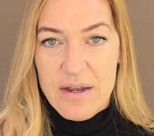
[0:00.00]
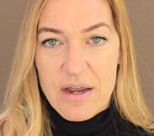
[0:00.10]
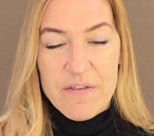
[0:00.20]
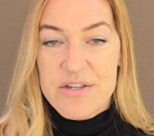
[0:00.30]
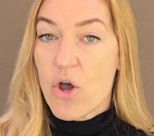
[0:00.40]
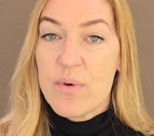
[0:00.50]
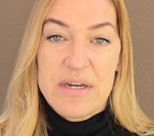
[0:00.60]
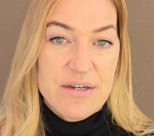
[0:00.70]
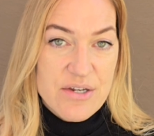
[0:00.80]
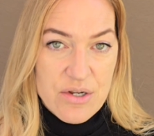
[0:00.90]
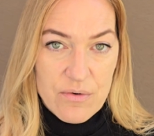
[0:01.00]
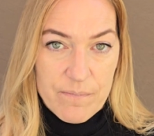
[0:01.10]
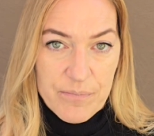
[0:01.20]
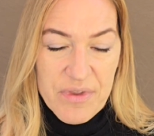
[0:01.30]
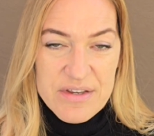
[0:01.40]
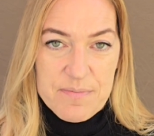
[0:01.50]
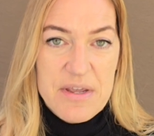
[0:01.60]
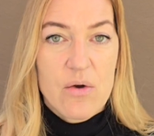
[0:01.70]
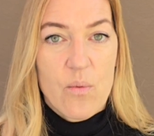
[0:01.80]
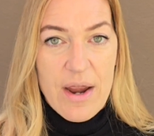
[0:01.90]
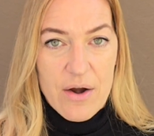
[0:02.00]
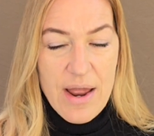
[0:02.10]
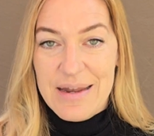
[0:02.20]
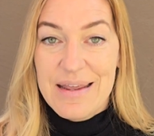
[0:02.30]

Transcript: And that's all we need to do, is be aware and